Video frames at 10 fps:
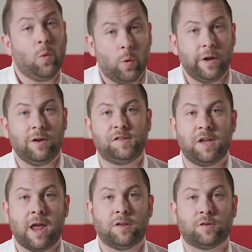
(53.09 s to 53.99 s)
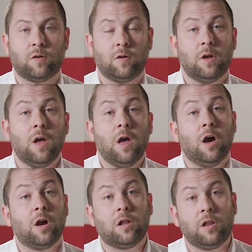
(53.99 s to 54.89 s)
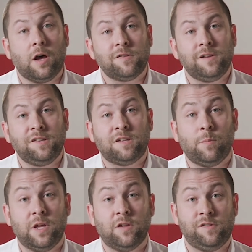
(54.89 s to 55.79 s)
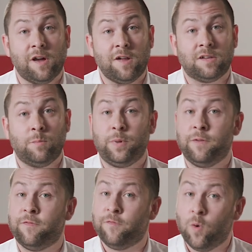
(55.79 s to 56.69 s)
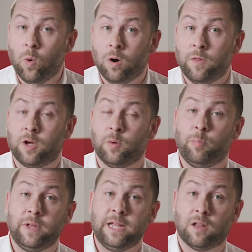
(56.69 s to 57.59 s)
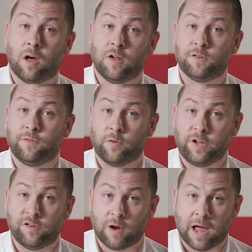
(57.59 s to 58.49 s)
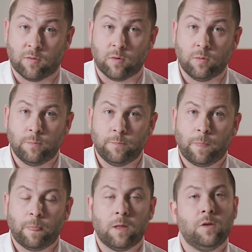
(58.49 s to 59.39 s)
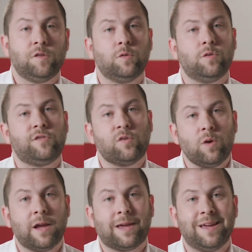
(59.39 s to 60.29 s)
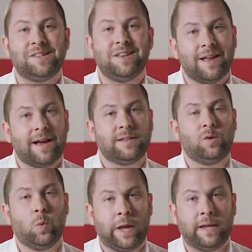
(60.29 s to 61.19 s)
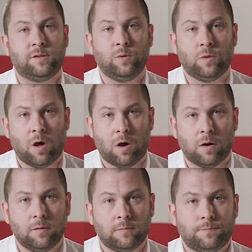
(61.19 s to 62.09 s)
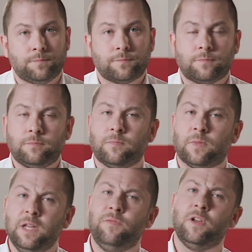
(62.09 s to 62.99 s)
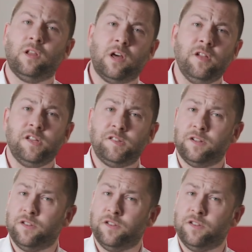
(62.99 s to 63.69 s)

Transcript: Well, here's the answer. A clutch needs to be adjusted before the complete loss of free travel. So the trick is not to wait too long. If the clutch isn't